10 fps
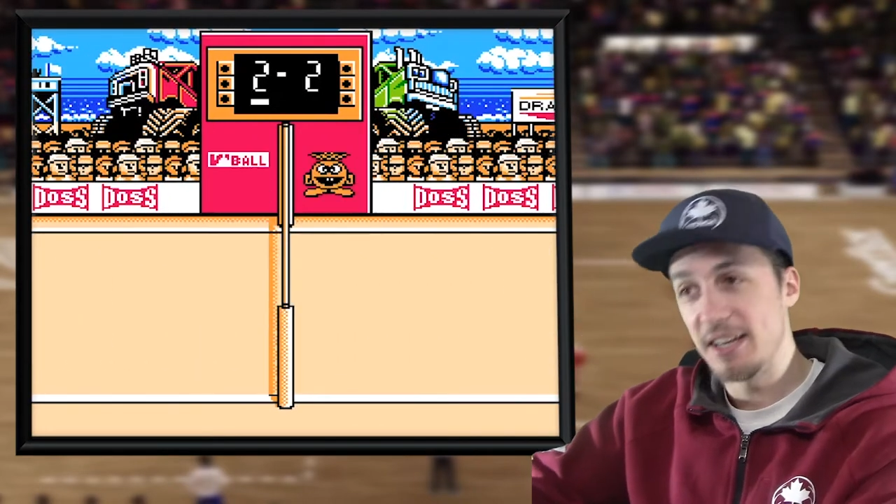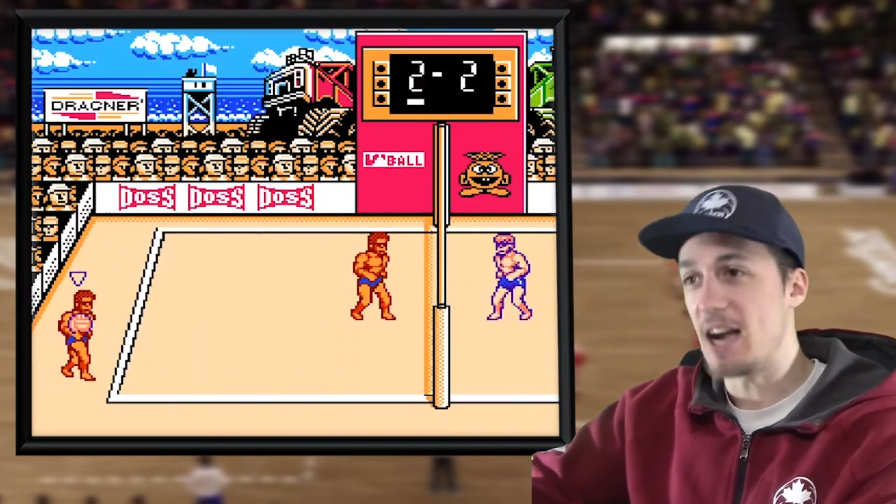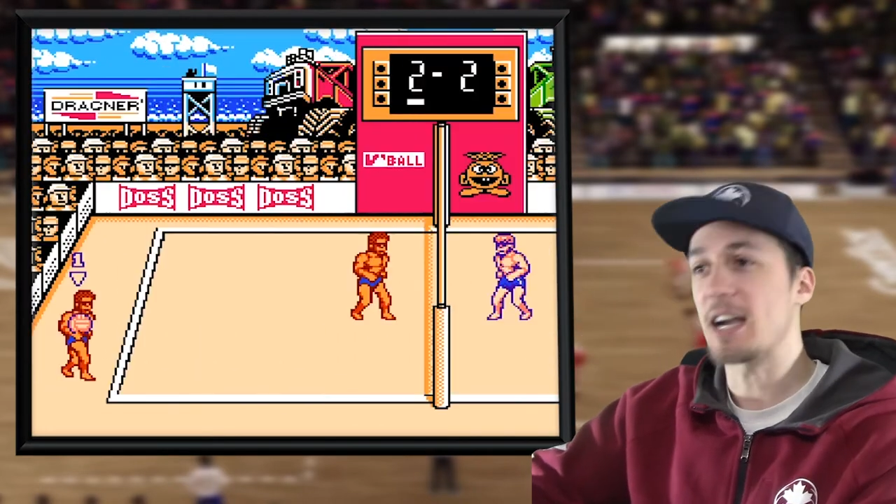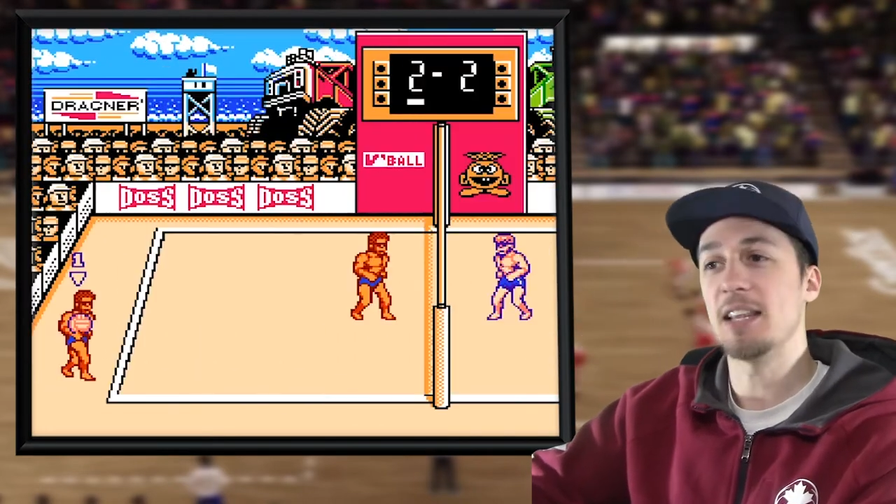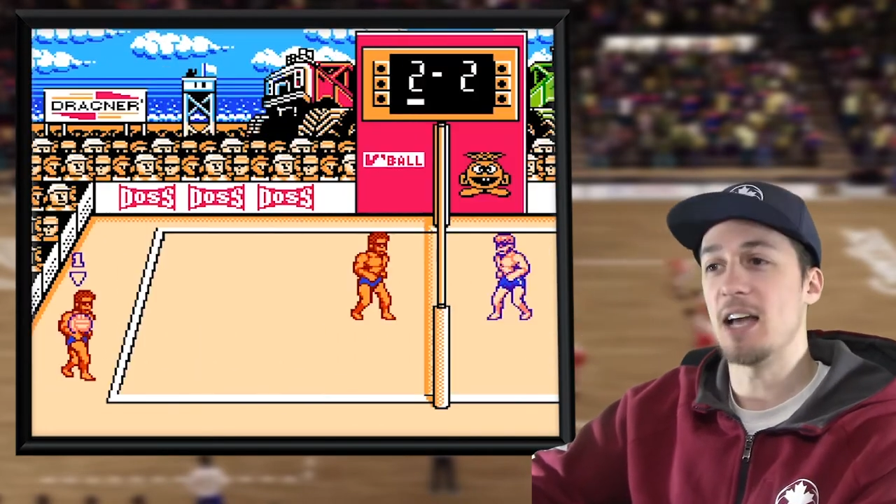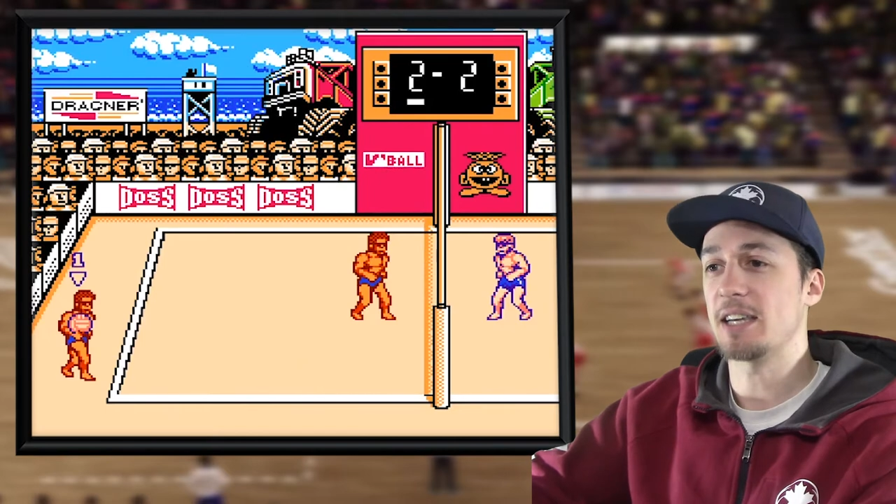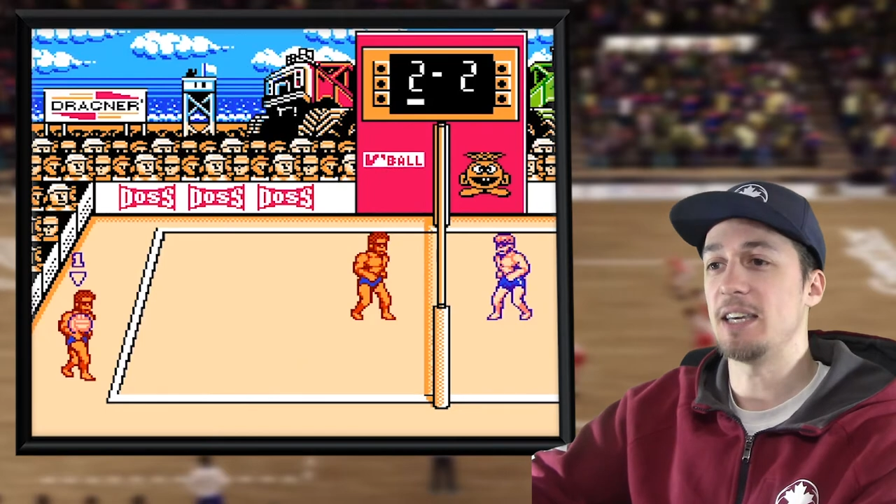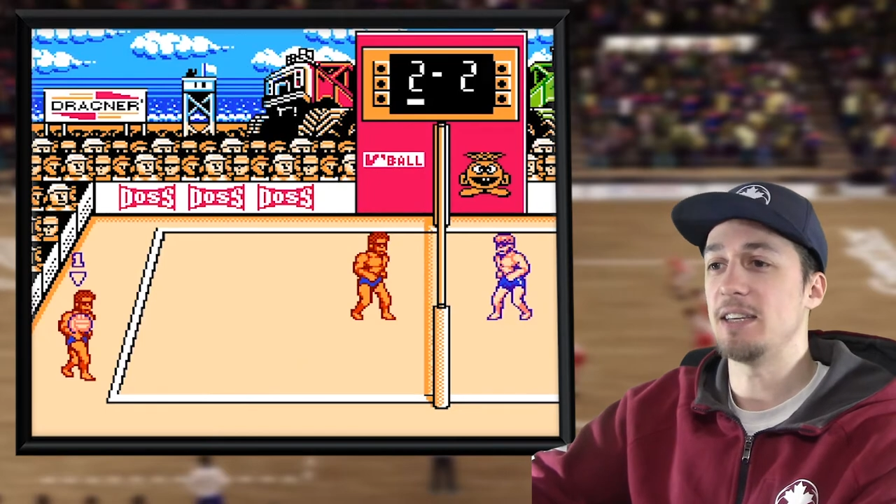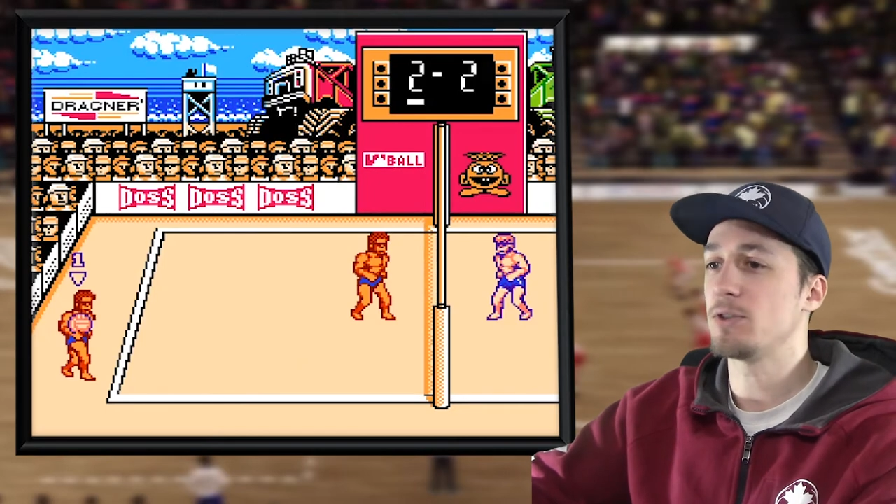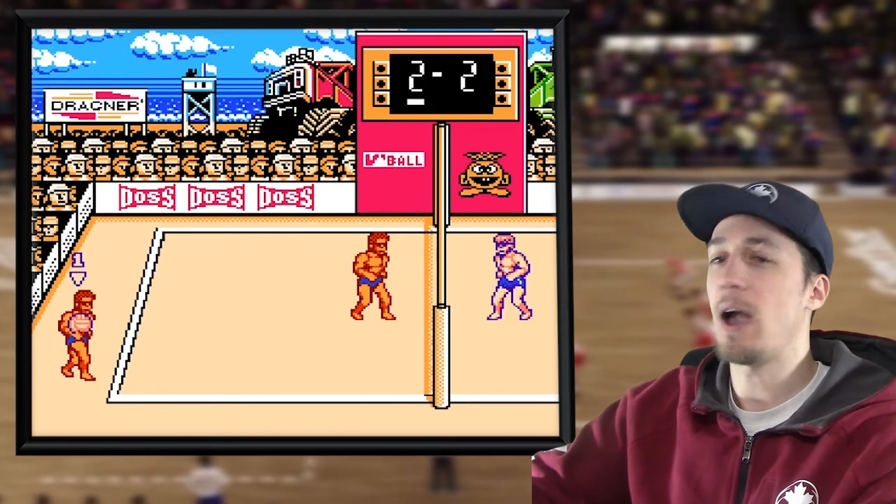I got
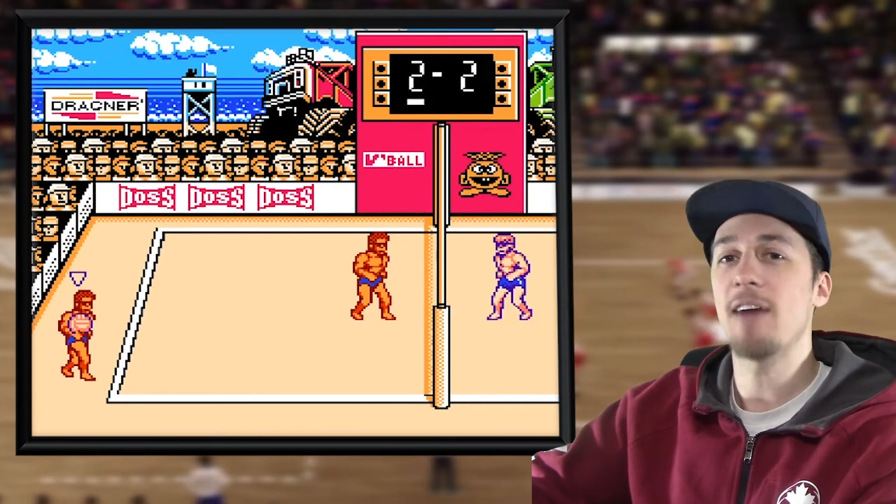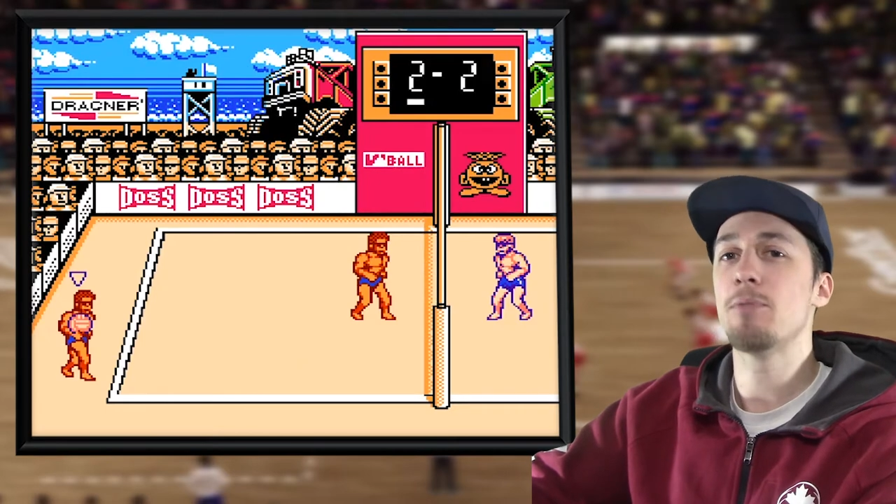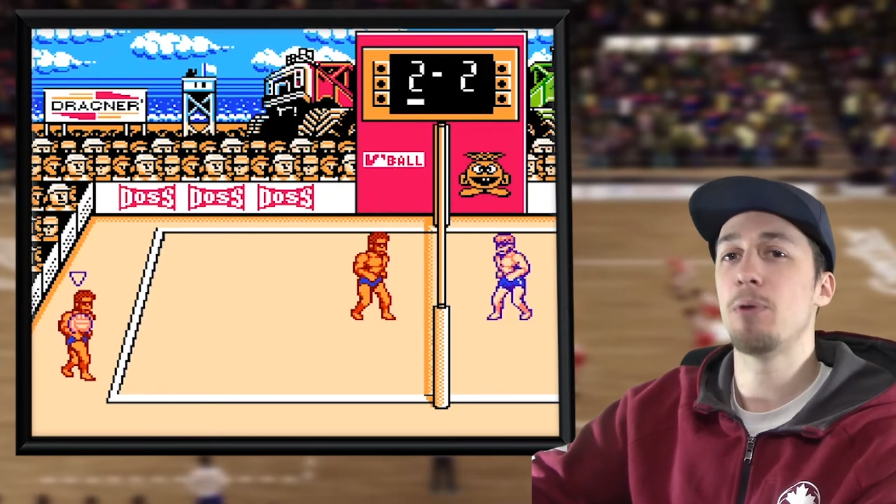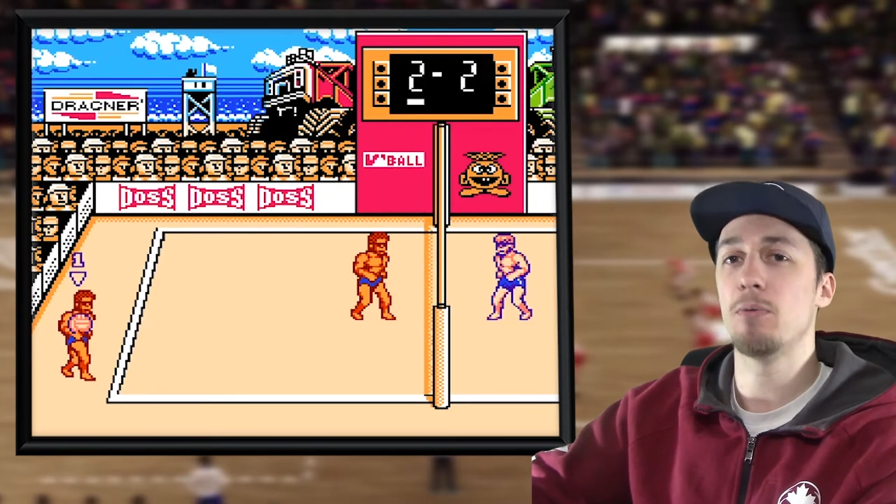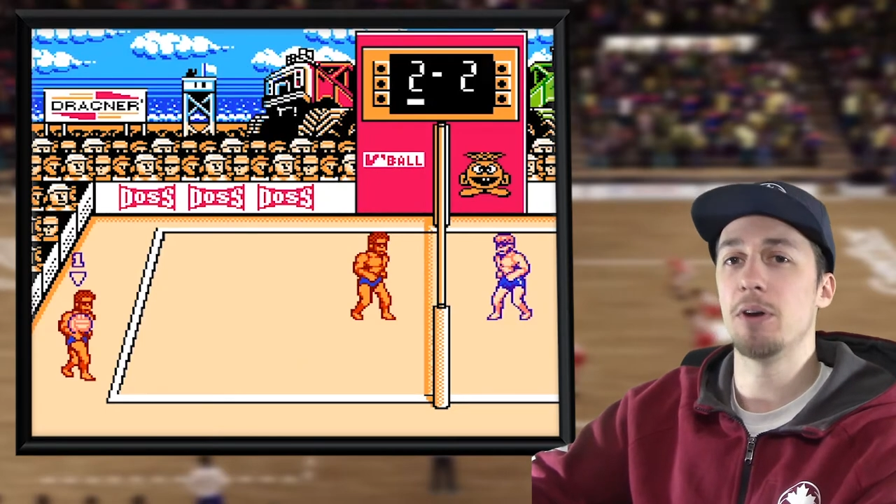lucky, so I haven't put